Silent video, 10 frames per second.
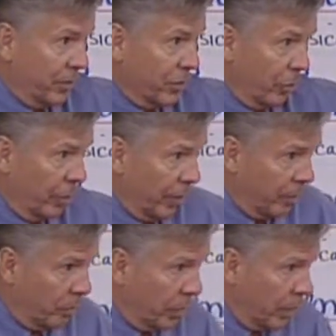So
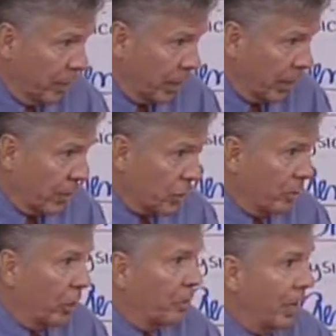I'd be coming out of this
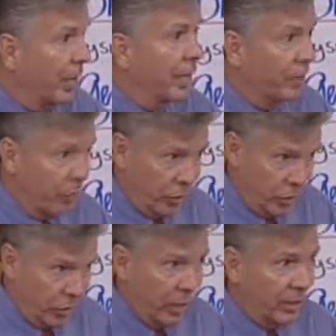male body. For a
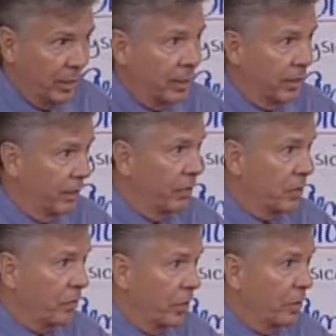year, I'd need to live
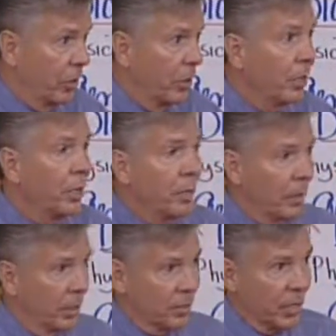as female
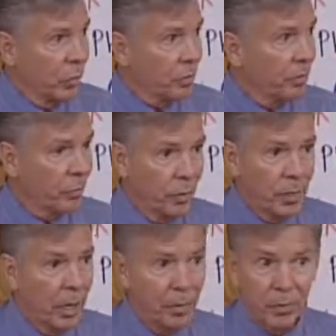because they won't perform
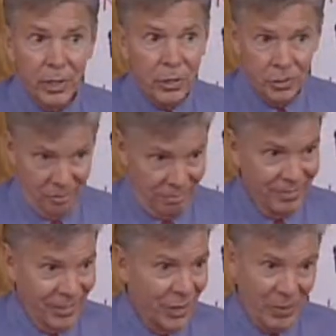the operation
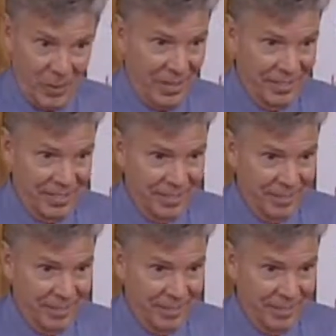otherwise.